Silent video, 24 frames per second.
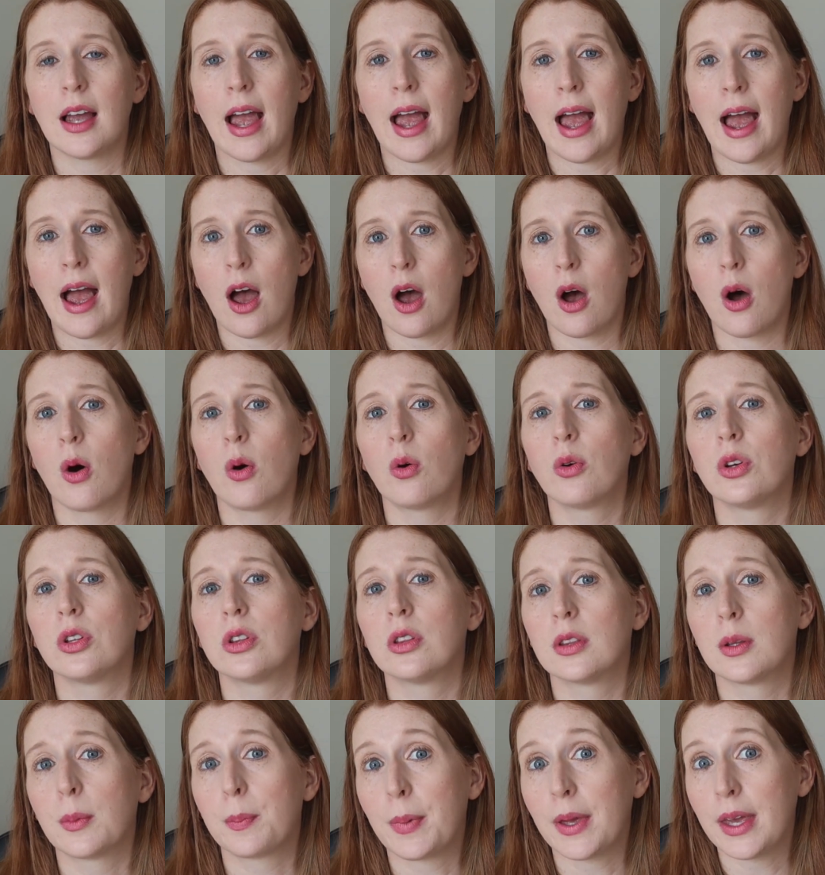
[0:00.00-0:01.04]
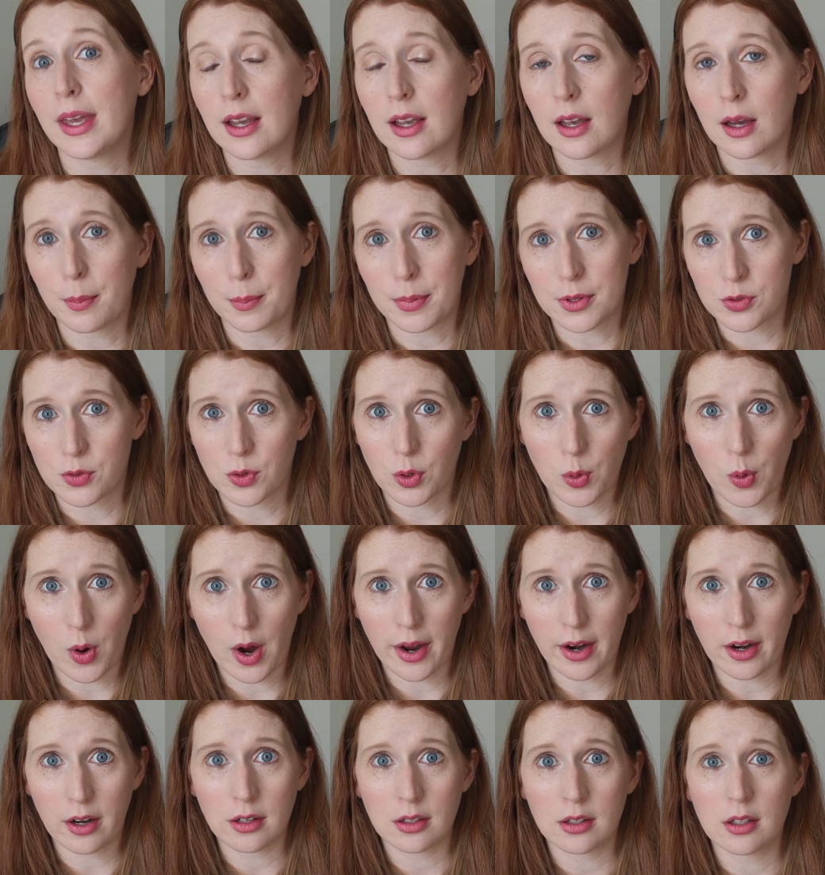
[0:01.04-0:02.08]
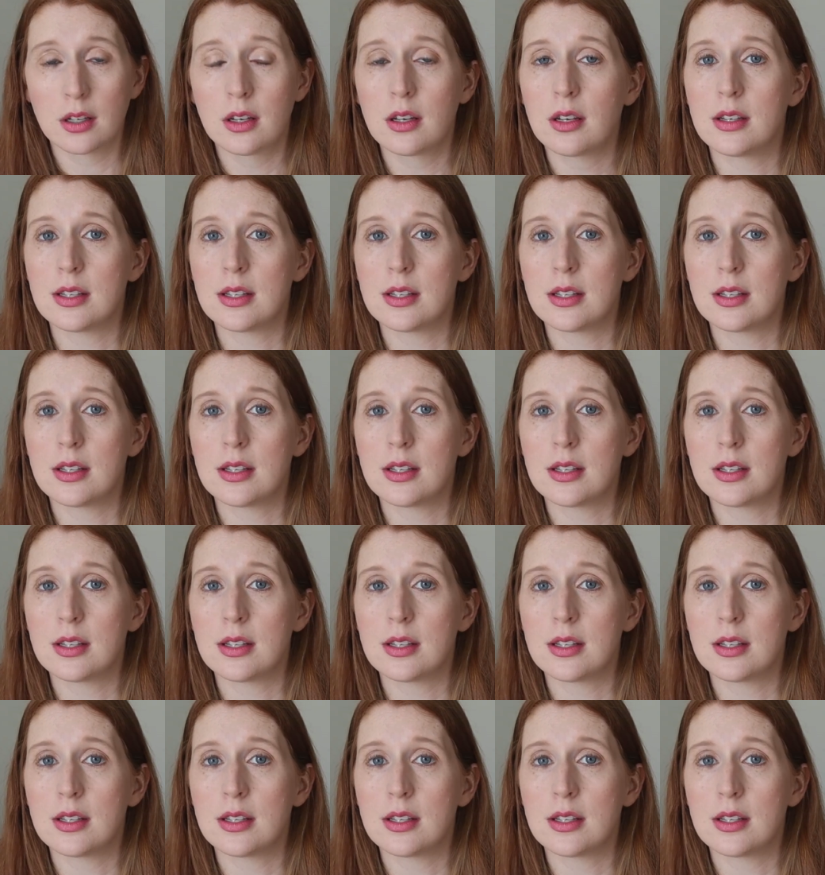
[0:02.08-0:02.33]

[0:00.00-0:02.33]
how the pickup is required.